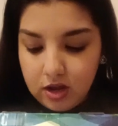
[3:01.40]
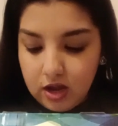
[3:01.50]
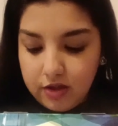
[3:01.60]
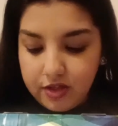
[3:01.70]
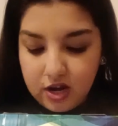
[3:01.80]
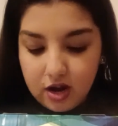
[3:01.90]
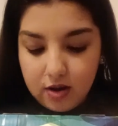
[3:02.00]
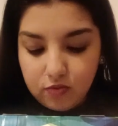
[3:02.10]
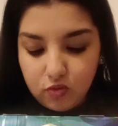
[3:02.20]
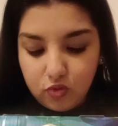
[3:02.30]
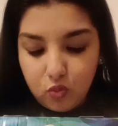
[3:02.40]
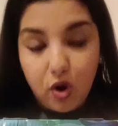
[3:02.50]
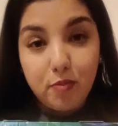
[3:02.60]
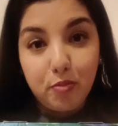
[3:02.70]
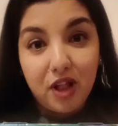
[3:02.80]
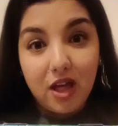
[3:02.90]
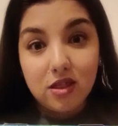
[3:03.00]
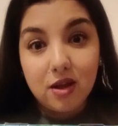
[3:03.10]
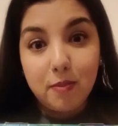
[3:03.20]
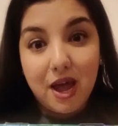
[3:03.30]
And then it comes with 1
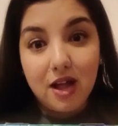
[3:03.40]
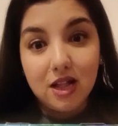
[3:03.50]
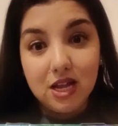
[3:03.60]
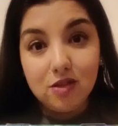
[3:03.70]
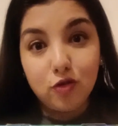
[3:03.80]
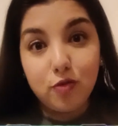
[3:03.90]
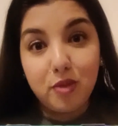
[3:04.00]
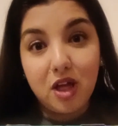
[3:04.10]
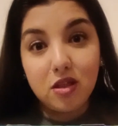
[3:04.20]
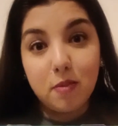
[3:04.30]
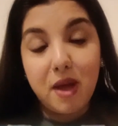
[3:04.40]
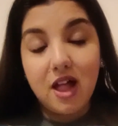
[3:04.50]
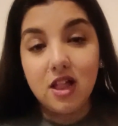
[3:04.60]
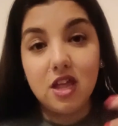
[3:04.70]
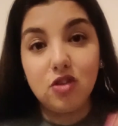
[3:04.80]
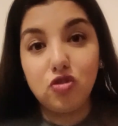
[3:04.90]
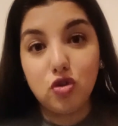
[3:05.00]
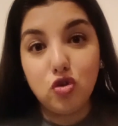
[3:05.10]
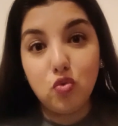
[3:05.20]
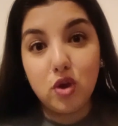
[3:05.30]
plastic palette. So the plastic palette is so
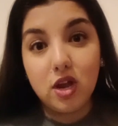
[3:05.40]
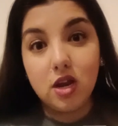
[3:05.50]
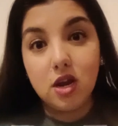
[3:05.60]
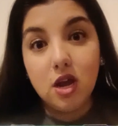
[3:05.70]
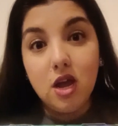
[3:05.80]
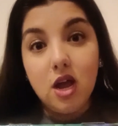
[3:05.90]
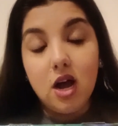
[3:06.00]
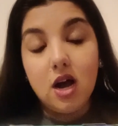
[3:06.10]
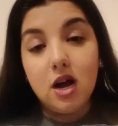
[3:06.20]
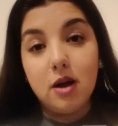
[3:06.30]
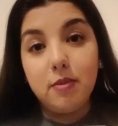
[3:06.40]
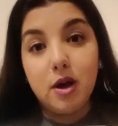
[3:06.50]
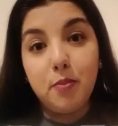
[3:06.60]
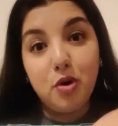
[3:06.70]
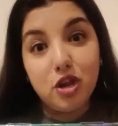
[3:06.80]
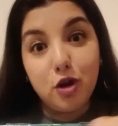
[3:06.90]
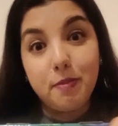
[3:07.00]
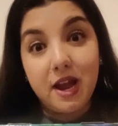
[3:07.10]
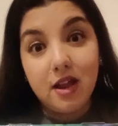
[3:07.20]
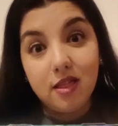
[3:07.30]
you can put your
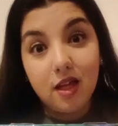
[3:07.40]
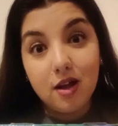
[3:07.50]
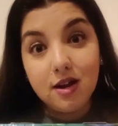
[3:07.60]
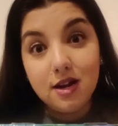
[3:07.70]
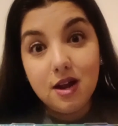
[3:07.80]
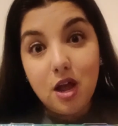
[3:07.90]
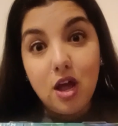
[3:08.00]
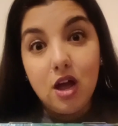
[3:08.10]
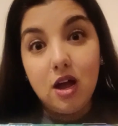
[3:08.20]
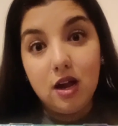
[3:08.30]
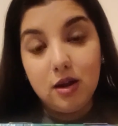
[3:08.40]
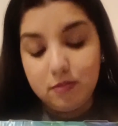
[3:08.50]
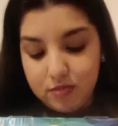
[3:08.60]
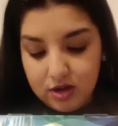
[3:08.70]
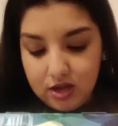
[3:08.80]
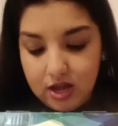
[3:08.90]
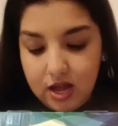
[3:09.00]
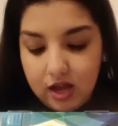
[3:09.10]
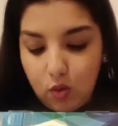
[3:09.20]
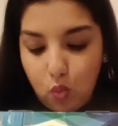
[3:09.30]
paints on.
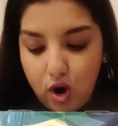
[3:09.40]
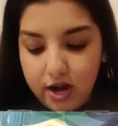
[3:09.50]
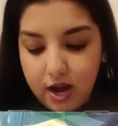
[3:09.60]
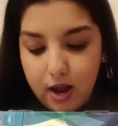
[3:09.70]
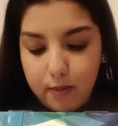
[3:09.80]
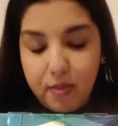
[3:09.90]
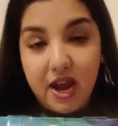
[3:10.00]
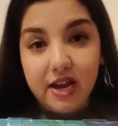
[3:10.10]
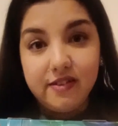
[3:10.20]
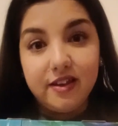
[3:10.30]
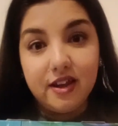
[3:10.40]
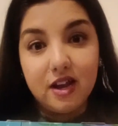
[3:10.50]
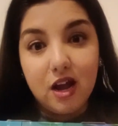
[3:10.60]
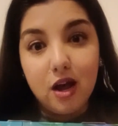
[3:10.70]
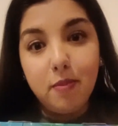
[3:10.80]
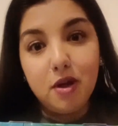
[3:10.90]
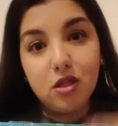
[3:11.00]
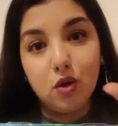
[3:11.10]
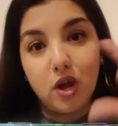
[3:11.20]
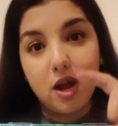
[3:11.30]
1 paint cup,
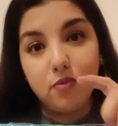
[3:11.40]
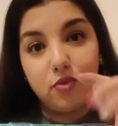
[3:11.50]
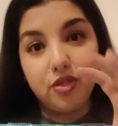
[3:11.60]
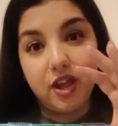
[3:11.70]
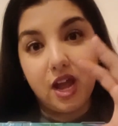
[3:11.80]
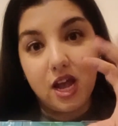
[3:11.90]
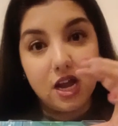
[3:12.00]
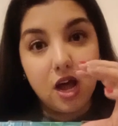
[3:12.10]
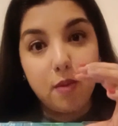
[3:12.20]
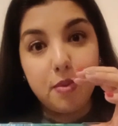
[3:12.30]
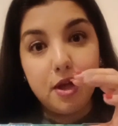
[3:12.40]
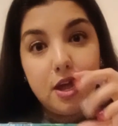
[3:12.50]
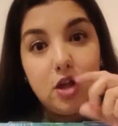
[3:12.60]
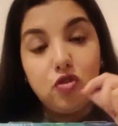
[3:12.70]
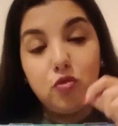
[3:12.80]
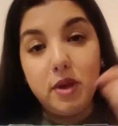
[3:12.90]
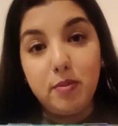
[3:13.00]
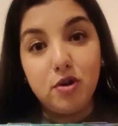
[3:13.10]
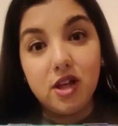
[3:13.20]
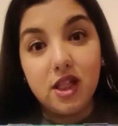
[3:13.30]
so it comes with like a cup to be
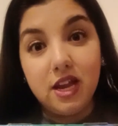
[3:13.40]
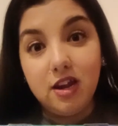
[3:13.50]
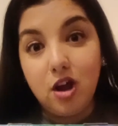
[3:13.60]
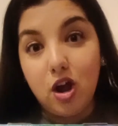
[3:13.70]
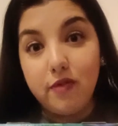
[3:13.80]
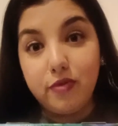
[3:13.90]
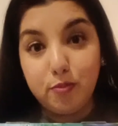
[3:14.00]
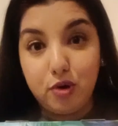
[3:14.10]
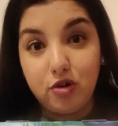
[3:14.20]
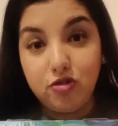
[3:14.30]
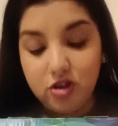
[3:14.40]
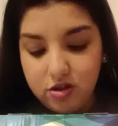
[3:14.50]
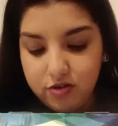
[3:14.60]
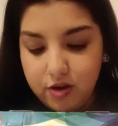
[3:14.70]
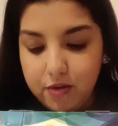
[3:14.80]
able to clean off the brushes.